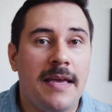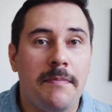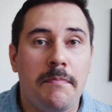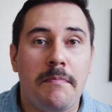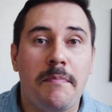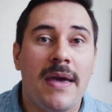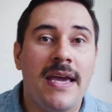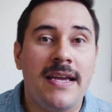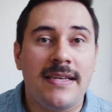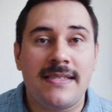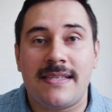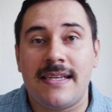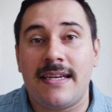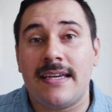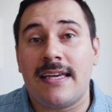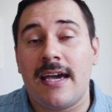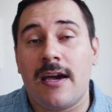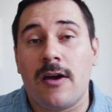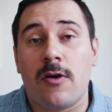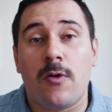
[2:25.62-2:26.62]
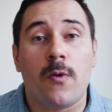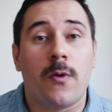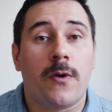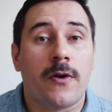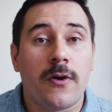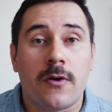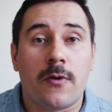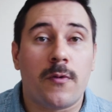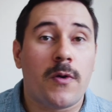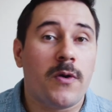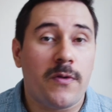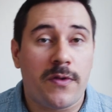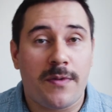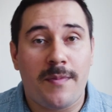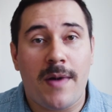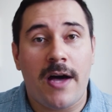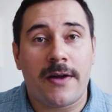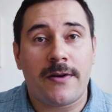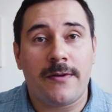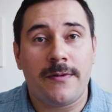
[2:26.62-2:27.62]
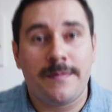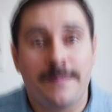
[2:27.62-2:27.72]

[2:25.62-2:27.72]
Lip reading: a basic Gordon growth model.